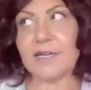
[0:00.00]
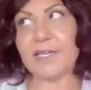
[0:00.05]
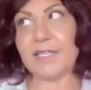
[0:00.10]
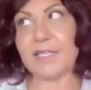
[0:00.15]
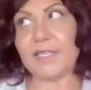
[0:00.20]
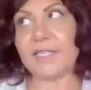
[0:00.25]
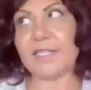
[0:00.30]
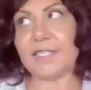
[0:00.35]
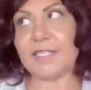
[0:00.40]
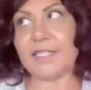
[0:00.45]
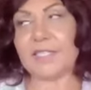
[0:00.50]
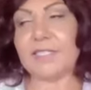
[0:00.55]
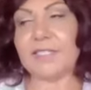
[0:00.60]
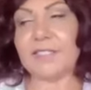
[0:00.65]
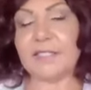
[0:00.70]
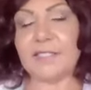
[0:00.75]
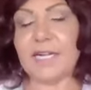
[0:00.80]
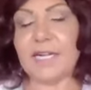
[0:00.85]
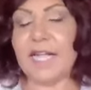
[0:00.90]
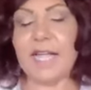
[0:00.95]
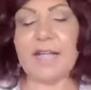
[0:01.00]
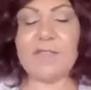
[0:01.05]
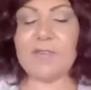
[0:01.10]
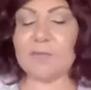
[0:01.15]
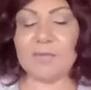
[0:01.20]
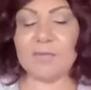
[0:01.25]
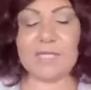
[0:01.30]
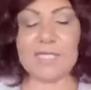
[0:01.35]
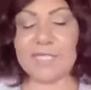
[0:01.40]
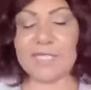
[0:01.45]
I
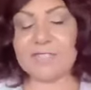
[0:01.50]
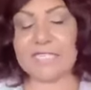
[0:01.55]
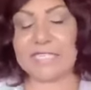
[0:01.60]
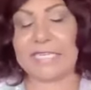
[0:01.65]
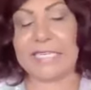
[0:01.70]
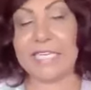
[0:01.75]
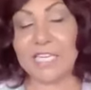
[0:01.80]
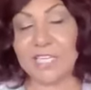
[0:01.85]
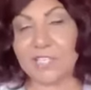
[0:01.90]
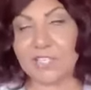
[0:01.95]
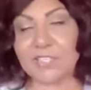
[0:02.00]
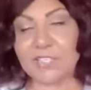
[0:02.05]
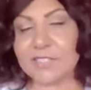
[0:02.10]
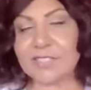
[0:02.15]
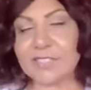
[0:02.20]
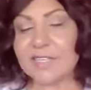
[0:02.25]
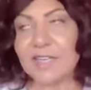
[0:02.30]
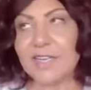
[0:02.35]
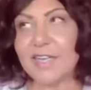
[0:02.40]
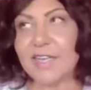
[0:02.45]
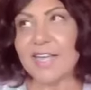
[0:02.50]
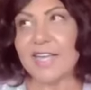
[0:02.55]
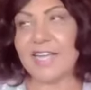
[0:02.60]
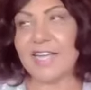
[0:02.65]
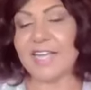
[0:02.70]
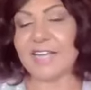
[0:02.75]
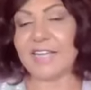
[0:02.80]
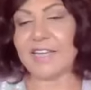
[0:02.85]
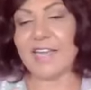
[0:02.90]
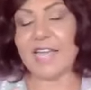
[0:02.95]
haven't believed in years
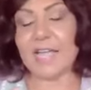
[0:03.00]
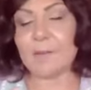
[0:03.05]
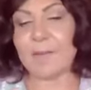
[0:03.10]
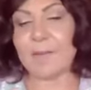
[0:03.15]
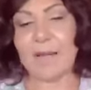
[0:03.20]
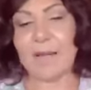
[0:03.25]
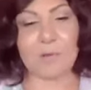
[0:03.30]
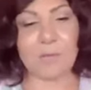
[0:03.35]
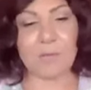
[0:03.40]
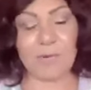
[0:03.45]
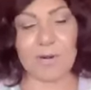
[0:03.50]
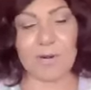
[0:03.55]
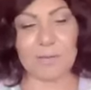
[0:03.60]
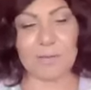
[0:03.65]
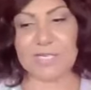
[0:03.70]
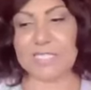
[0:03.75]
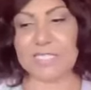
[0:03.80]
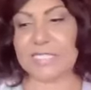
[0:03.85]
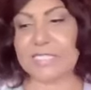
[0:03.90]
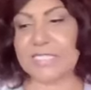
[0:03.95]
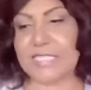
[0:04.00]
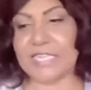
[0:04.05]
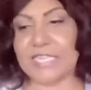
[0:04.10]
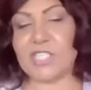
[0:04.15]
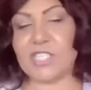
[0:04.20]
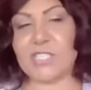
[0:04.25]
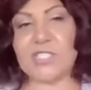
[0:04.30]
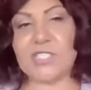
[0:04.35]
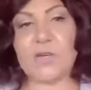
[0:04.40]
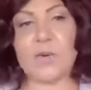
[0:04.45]
in a PowerPoint
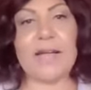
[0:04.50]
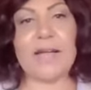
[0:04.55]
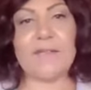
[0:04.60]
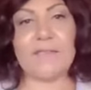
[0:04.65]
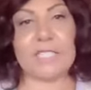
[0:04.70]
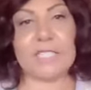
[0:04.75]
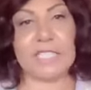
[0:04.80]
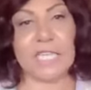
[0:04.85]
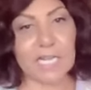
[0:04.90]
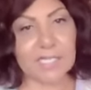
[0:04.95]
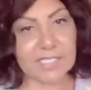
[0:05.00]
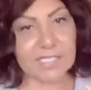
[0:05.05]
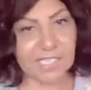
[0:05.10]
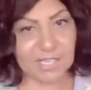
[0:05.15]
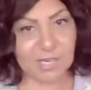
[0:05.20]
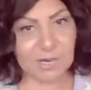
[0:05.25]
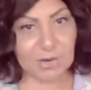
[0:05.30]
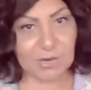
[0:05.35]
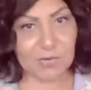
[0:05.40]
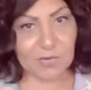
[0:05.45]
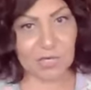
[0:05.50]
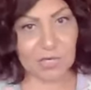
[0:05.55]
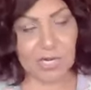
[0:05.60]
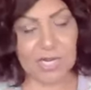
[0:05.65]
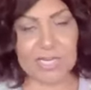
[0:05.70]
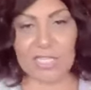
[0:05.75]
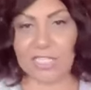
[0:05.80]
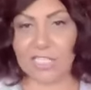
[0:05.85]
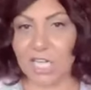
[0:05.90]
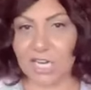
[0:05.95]
presentation. So I have a lot to go over
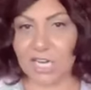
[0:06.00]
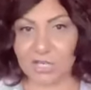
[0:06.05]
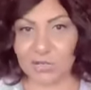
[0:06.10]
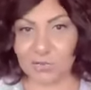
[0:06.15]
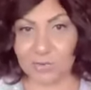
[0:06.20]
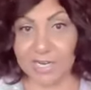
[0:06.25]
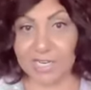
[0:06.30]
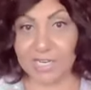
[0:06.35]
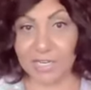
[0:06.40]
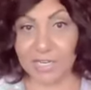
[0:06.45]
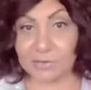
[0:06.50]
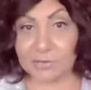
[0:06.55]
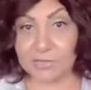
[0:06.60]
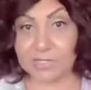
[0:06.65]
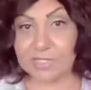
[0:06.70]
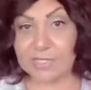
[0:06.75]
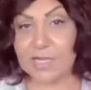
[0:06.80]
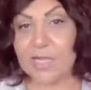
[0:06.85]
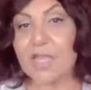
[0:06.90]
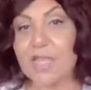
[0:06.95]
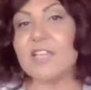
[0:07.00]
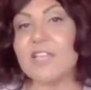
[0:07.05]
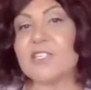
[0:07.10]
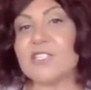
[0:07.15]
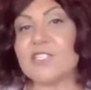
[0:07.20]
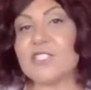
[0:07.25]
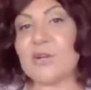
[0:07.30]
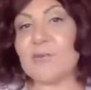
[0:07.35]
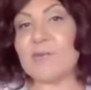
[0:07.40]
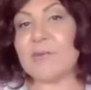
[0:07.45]
and a lot of great notes.
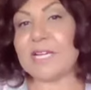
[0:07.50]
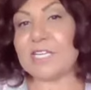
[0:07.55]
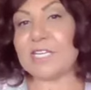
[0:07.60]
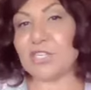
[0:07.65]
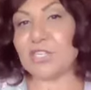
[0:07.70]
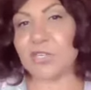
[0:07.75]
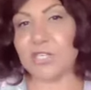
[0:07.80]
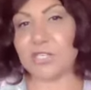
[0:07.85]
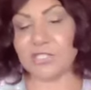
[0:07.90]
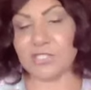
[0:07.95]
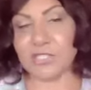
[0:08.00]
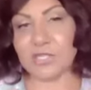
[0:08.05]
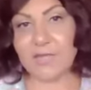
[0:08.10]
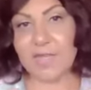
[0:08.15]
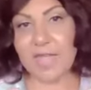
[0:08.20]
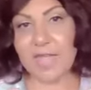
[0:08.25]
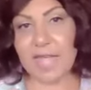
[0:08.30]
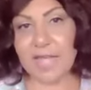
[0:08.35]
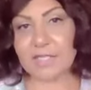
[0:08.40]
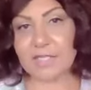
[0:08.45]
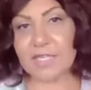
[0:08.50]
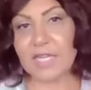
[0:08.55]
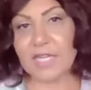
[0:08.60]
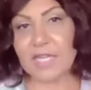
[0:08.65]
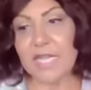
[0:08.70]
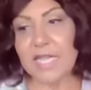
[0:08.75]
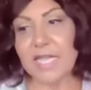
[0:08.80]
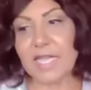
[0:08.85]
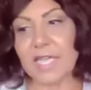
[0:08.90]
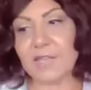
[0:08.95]
So make sure you do that.
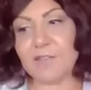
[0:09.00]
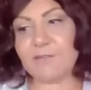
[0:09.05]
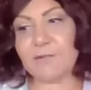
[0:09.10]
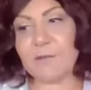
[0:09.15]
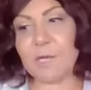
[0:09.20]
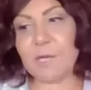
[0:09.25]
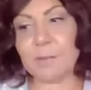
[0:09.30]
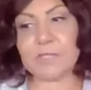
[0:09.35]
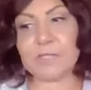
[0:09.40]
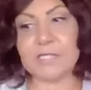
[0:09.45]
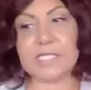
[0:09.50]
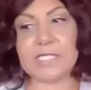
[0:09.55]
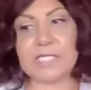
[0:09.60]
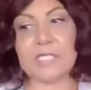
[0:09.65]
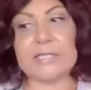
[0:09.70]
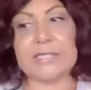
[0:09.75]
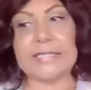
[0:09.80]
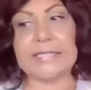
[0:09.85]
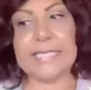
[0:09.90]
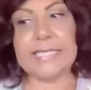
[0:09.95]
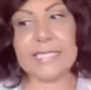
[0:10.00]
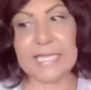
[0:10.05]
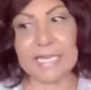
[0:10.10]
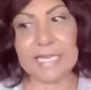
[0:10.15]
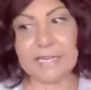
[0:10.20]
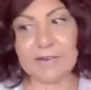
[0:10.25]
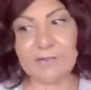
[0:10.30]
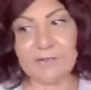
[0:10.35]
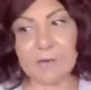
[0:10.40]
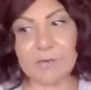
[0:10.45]
If people still need
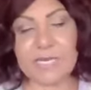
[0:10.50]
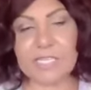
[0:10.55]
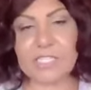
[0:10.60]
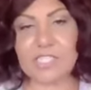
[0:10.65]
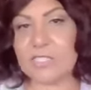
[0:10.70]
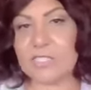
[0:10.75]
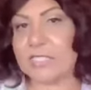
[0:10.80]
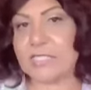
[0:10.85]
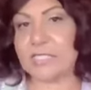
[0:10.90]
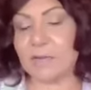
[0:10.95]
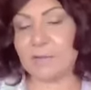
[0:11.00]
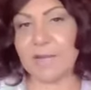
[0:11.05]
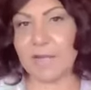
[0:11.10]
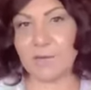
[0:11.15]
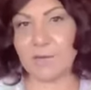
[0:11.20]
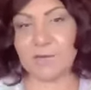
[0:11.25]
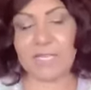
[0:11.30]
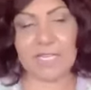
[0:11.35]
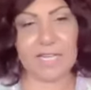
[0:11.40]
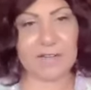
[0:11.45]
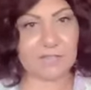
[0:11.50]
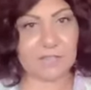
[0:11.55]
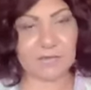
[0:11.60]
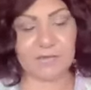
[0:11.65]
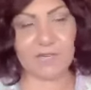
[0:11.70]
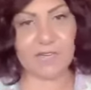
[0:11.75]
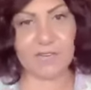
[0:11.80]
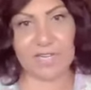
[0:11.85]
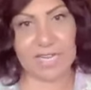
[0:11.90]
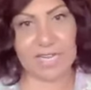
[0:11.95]
that information, somehow we'll have to
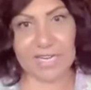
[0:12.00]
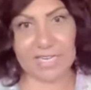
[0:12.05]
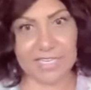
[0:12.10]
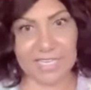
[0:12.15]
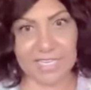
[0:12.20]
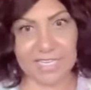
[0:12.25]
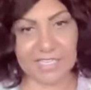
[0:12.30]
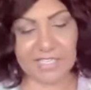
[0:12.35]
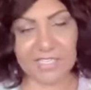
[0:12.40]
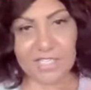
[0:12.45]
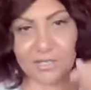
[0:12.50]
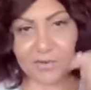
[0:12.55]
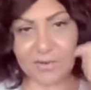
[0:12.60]
figure out how to get it